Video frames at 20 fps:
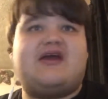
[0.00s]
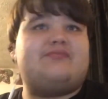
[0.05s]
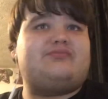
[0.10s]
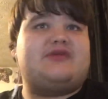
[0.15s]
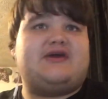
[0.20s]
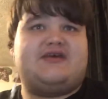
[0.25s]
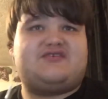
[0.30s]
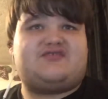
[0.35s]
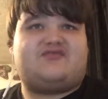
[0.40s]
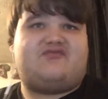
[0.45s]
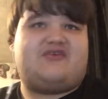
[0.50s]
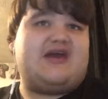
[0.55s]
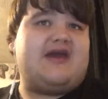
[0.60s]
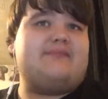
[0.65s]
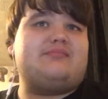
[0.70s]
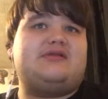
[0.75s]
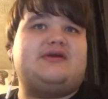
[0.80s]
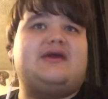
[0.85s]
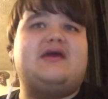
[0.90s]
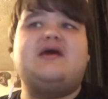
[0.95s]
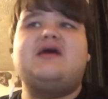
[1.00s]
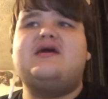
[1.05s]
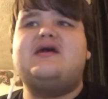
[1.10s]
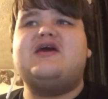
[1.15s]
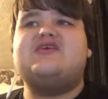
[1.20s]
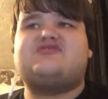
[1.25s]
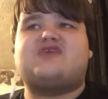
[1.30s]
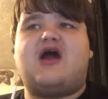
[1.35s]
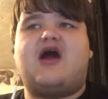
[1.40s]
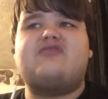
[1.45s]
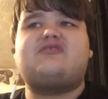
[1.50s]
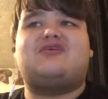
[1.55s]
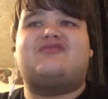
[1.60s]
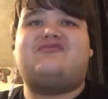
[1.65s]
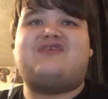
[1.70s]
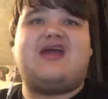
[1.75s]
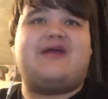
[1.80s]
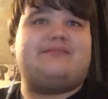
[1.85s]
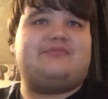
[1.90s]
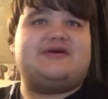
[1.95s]
his other
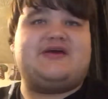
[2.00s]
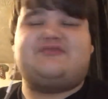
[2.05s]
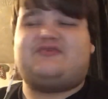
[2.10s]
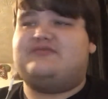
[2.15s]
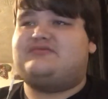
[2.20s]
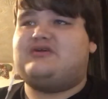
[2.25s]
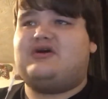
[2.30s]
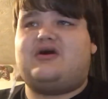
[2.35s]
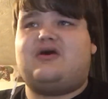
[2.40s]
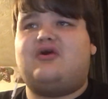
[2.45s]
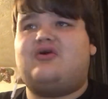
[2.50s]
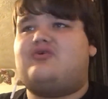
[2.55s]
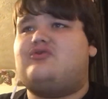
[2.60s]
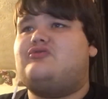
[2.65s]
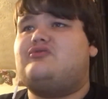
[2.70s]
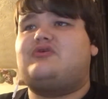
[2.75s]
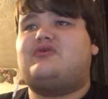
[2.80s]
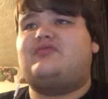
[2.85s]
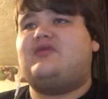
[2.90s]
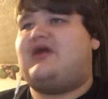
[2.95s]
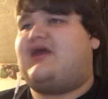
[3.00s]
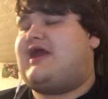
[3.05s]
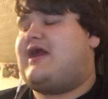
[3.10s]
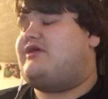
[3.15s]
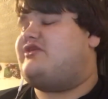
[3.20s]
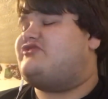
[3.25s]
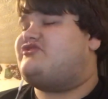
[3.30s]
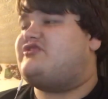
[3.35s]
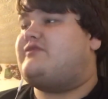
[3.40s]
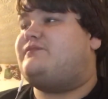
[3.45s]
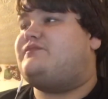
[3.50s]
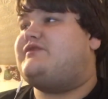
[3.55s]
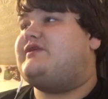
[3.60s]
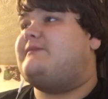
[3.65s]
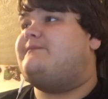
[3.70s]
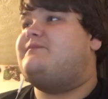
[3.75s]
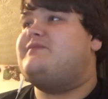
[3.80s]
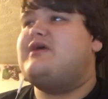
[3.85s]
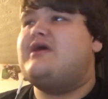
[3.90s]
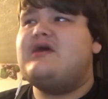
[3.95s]
family, is like the uncle or the aunt or
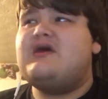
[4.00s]
something,